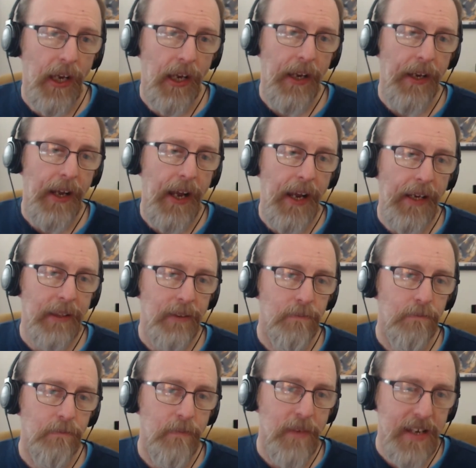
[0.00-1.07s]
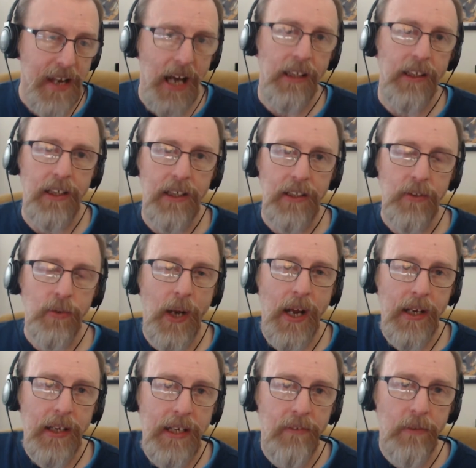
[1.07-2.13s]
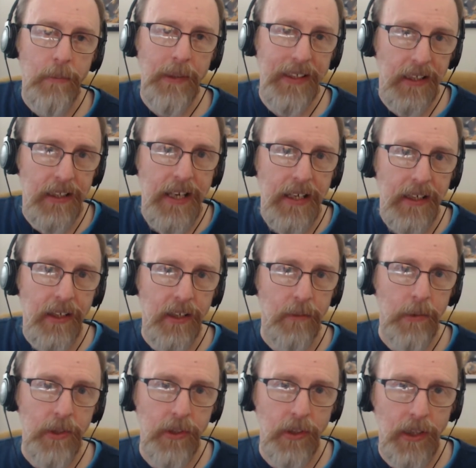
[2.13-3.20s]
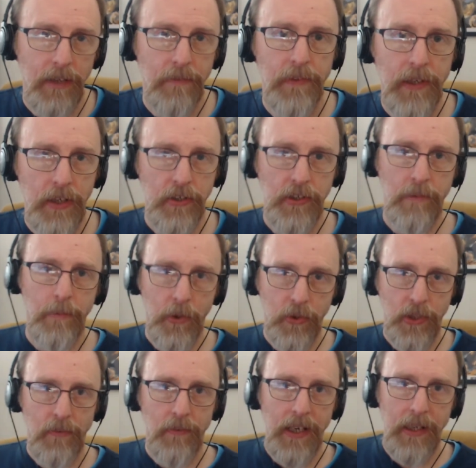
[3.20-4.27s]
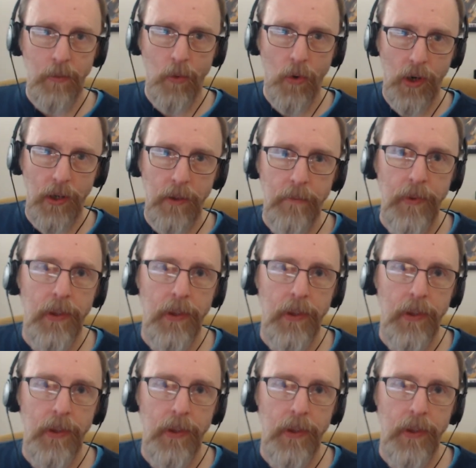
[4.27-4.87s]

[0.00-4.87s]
and I'm not going to try to even begin any of them until I finish The Motion of Light and Water.